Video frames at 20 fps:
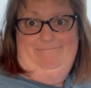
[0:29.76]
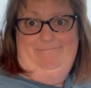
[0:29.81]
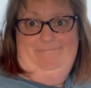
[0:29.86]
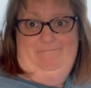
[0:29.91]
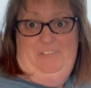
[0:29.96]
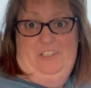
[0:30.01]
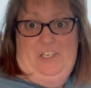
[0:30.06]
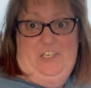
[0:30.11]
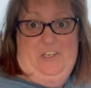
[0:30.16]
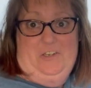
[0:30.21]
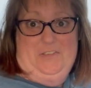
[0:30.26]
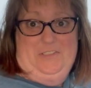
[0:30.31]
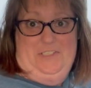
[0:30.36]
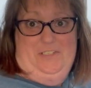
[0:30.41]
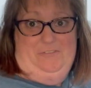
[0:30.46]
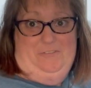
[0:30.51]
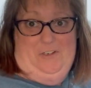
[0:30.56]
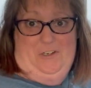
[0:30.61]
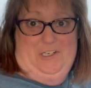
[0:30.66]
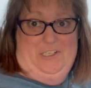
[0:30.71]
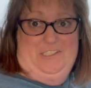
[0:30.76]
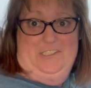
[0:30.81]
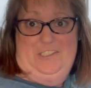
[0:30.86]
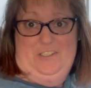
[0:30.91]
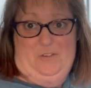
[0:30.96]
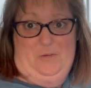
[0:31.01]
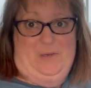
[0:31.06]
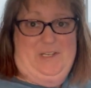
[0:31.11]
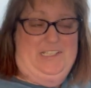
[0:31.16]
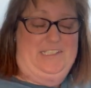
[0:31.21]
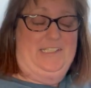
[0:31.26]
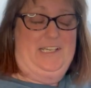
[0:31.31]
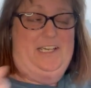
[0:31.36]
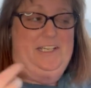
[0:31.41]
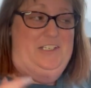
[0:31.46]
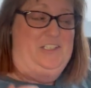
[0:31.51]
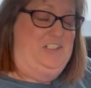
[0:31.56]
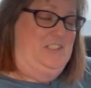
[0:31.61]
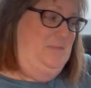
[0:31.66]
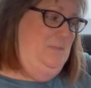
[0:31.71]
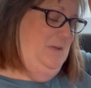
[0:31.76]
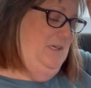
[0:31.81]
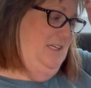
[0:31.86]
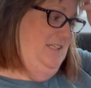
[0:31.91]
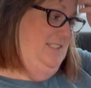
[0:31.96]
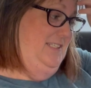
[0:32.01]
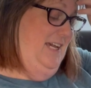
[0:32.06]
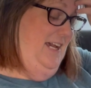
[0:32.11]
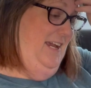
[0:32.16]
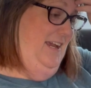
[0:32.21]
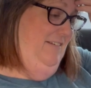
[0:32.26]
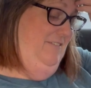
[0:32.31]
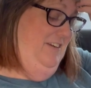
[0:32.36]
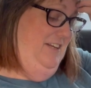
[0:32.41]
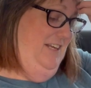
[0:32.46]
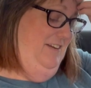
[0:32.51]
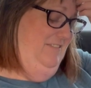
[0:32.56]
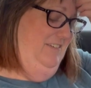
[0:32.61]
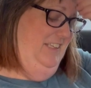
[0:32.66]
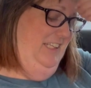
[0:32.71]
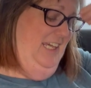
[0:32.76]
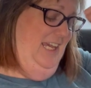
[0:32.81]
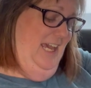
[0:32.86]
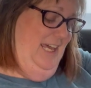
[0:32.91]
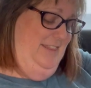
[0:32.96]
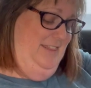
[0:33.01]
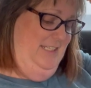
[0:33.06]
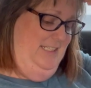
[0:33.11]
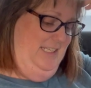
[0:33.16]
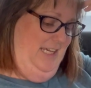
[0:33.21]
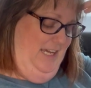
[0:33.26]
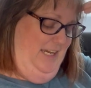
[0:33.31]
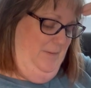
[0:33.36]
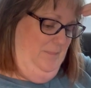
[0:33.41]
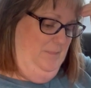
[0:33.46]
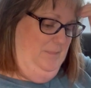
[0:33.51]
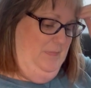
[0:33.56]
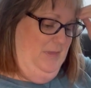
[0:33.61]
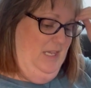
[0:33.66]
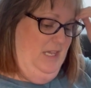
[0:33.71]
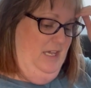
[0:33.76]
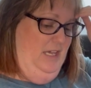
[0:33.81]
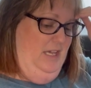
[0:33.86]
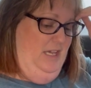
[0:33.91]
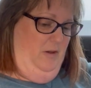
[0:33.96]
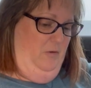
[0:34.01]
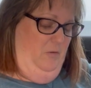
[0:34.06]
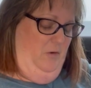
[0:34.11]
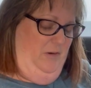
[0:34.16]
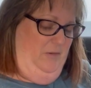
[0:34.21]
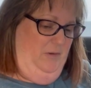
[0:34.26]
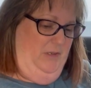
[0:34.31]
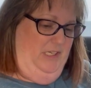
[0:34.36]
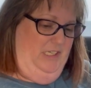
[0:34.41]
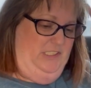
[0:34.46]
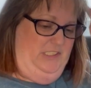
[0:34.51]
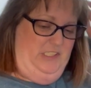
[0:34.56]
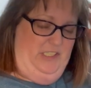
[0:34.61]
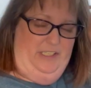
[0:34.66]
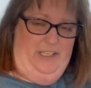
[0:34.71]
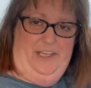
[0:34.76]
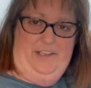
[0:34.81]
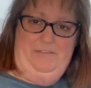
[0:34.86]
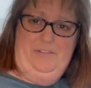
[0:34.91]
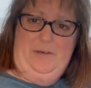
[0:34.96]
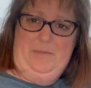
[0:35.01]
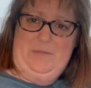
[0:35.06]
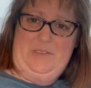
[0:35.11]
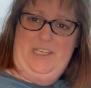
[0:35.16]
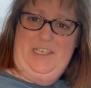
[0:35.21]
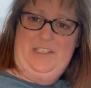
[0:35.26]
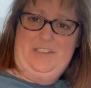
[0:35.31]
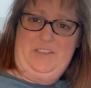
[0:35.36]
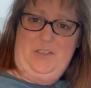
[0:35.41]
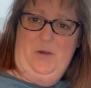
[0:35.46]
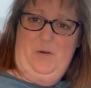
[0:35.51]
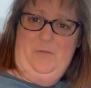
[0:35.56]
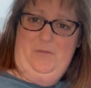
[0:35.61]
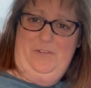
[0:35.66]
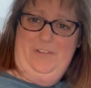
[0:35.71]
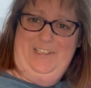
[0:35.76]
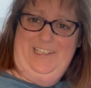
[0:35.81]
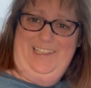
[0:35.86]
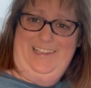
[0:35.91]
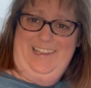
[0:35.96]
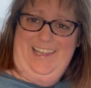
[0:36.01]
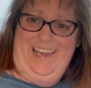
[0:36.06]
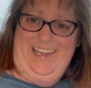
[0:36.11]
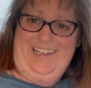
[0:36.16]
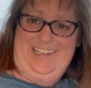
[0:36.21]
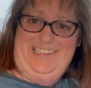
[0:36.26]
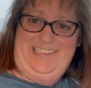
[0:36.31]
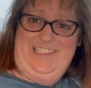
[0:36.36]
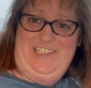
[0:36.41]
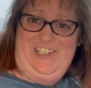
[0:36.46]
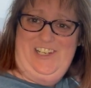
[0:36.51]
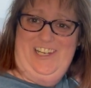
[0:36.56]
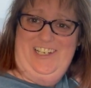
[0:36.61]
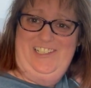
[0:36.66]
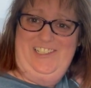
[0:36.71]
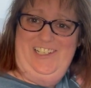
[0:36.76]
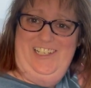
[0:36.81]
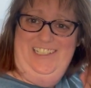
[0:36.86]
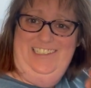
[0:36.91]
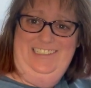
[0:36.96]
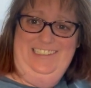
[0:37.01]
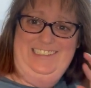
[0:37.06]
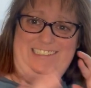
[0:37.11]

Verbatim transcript: videos have gone to the wayside just because I haven't really had the time when we get to life updates. Hopefully that is changing.